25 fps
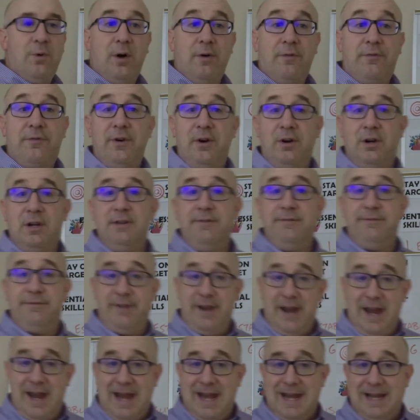while fairly
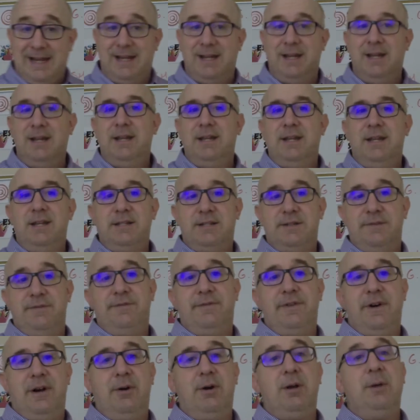vague, is a
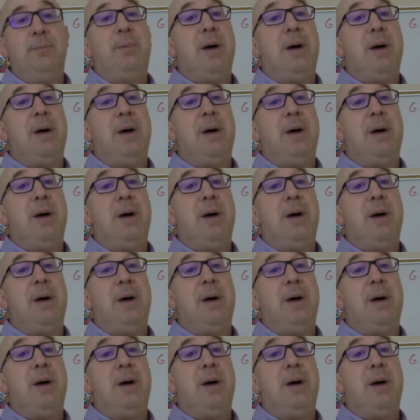very